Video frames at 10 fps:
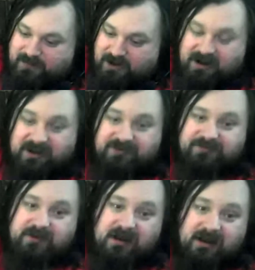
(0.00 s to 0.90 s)
All right, guys.
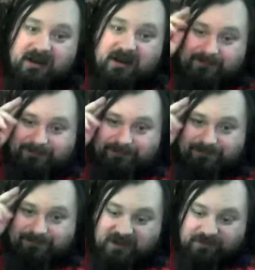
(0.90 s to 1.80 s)

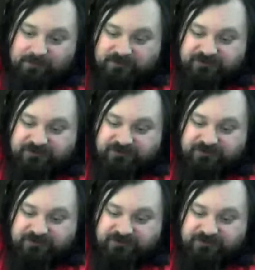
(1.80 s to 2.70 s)
Thanks for watching.
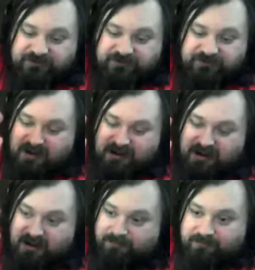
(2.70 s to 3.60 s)

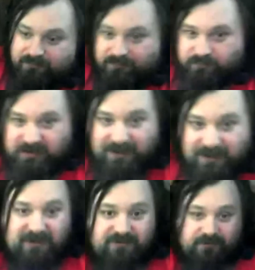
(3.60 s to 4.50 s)
We'll
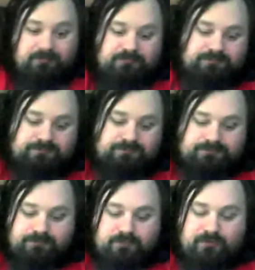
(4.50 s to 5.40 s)
get back to you
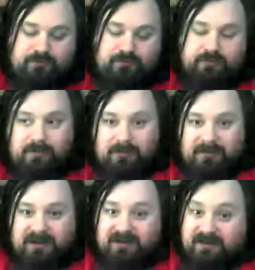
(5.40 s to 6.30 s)

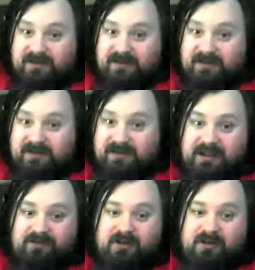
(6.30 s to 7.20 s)
probably in the next couple of
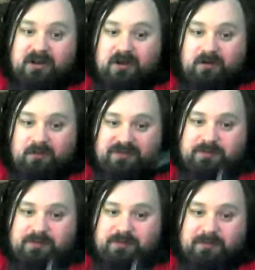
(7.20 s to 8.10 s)
days with
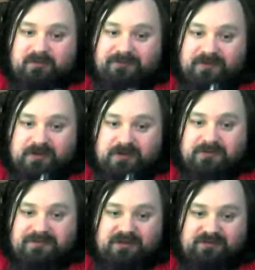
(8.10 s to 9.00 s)
a proper review
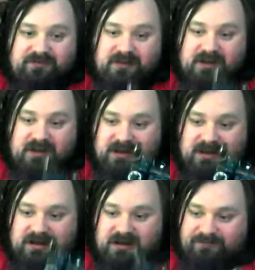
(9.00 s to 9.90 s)
of this,
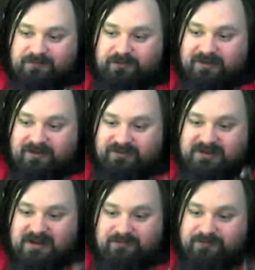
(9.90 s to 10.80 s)
a full
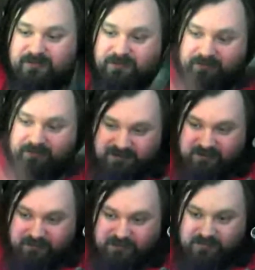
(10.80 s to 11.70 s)
sit-down review, and
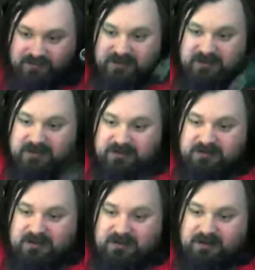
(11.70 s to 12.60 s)
I will
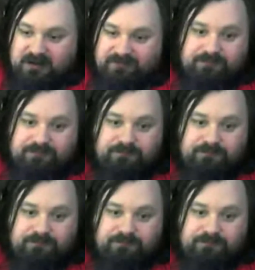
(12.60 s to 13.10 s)
have